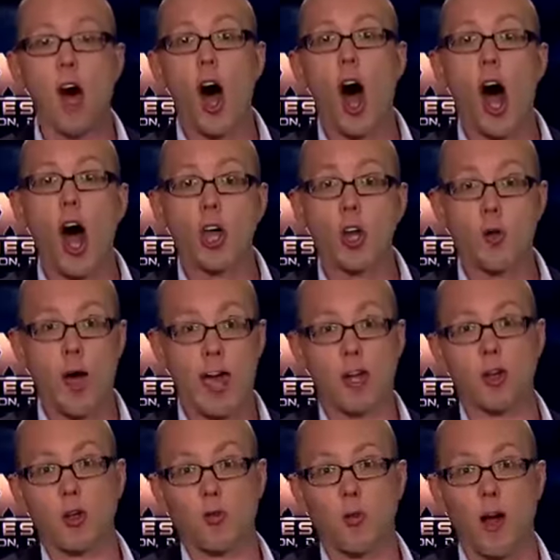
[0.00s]
auto had a
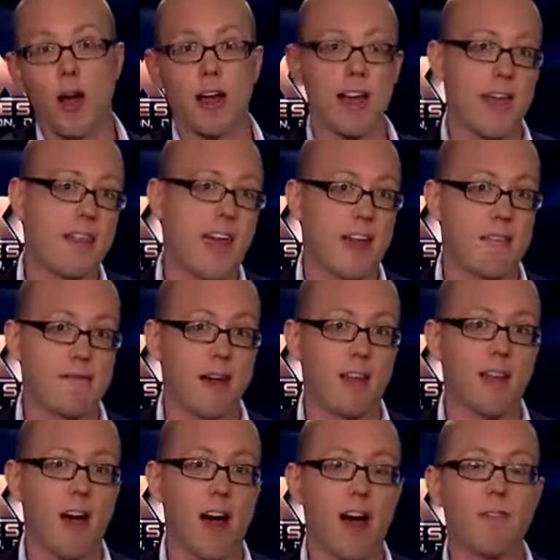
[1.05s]
good run and then it fell
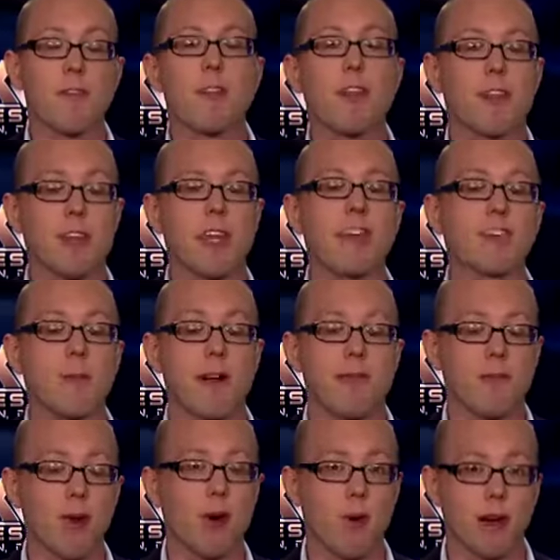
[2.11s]
off. The thing is about
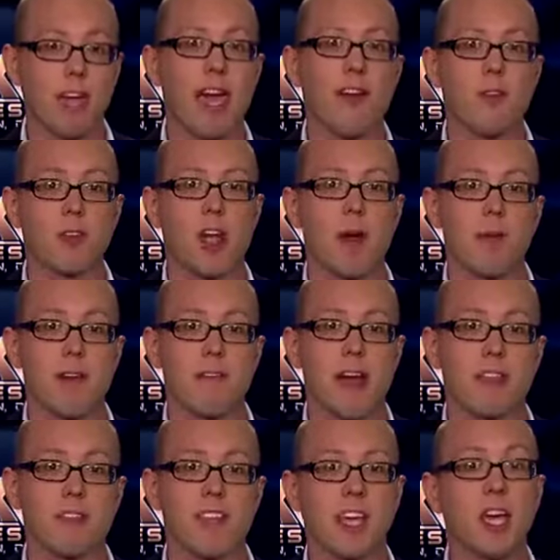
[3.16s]
401k and retirement
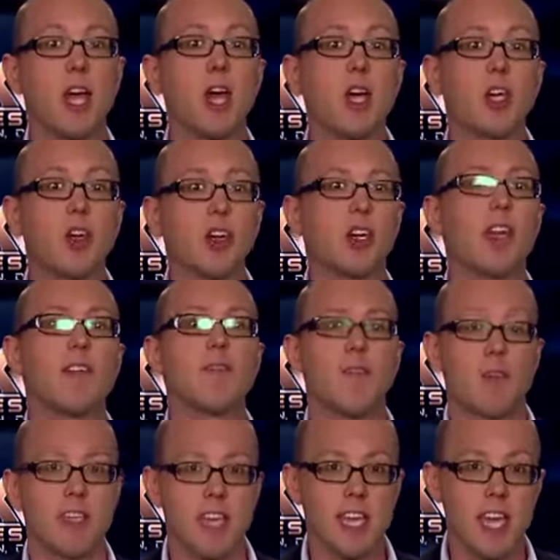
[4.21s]
investing, you're looking for
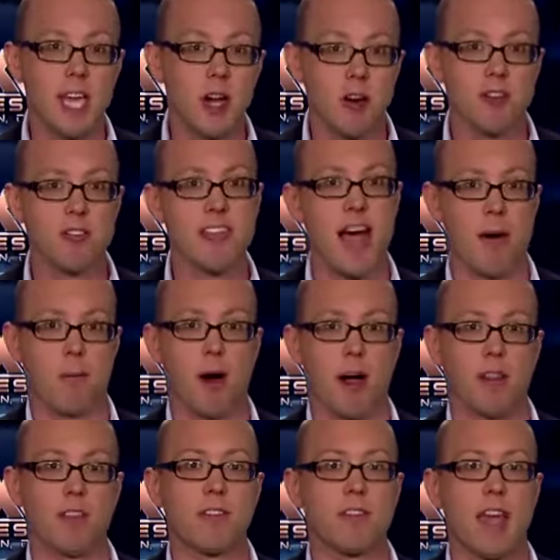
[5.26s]
years, not months.